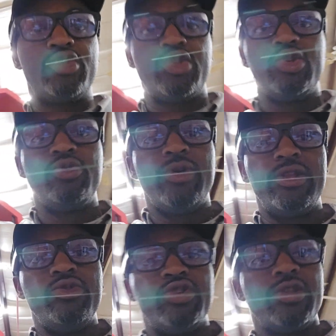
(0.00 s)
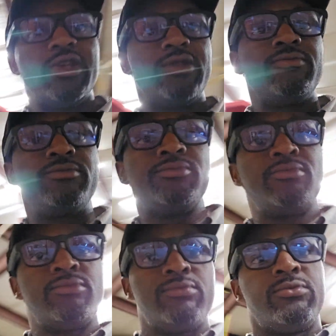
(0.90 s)
those 2, and you should
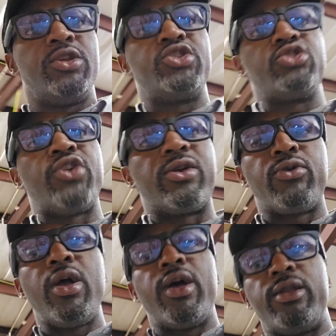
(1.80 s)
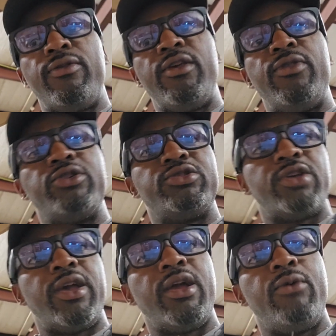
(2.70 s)
try to run. And then
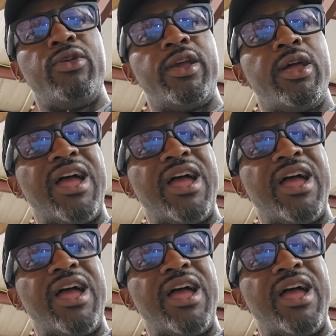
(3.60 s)
there's a what